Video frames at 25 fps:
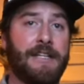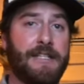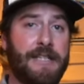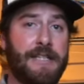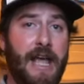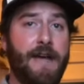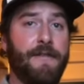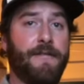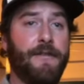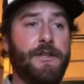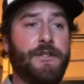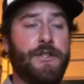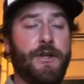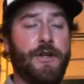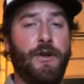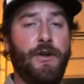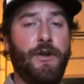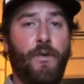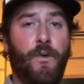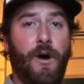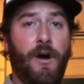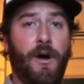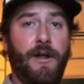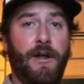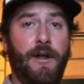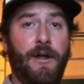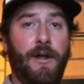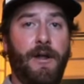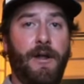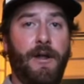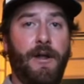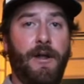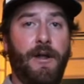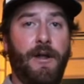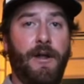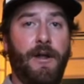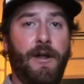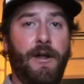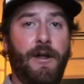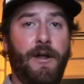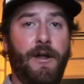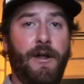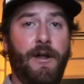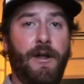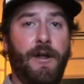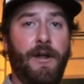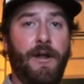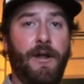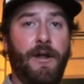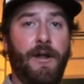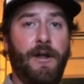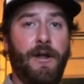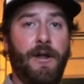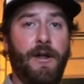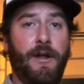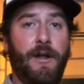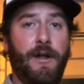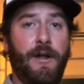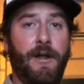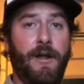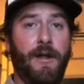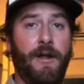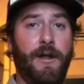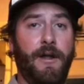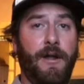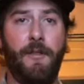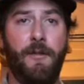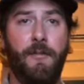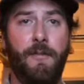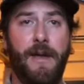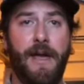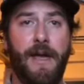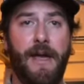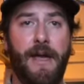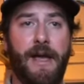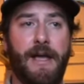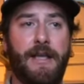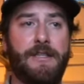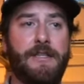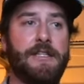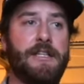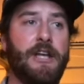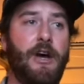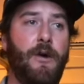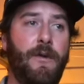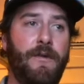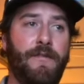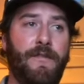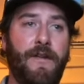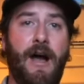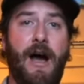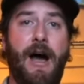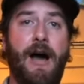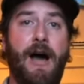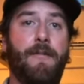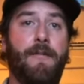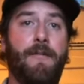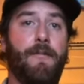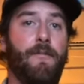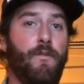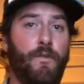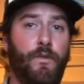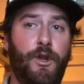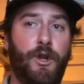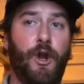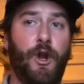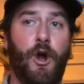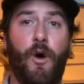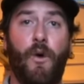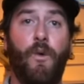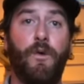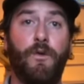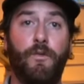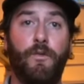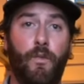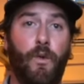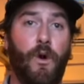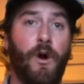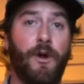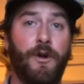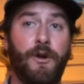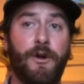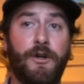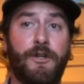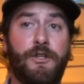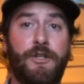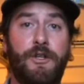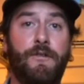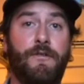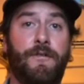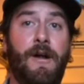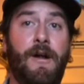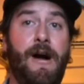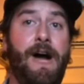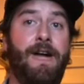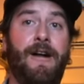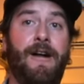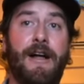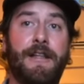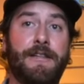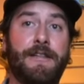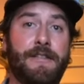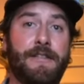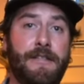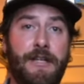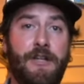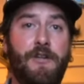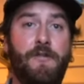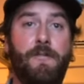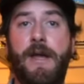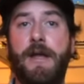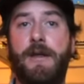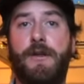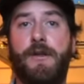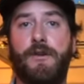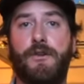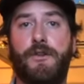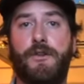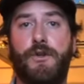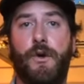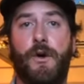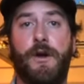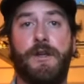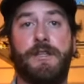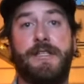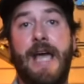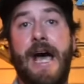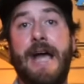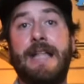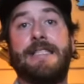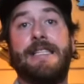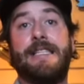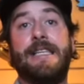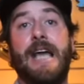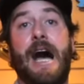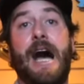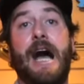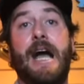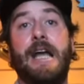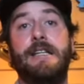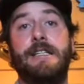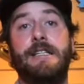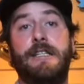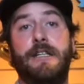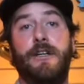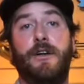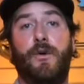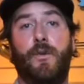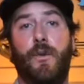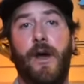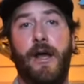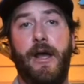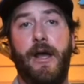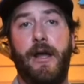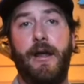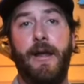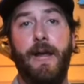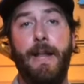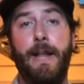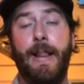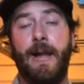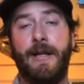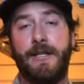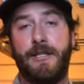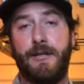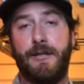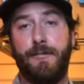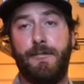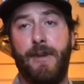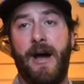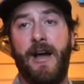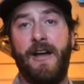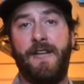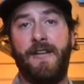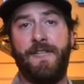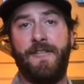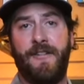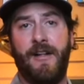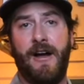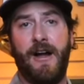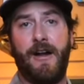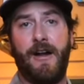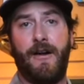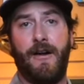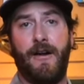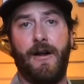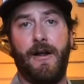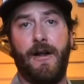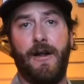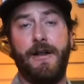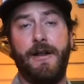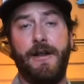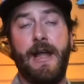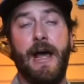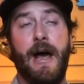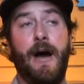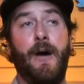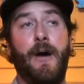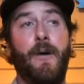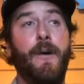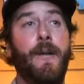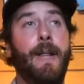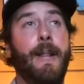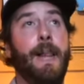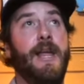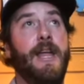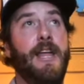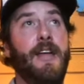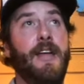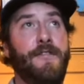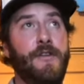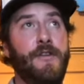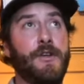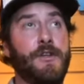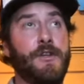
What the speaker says: we cast every single one, and then we'll start removing from the mix until we've got, you know, 1 or 2 fly rods, and then you make your choice. That's the ideal way to buy a fly rod. Now,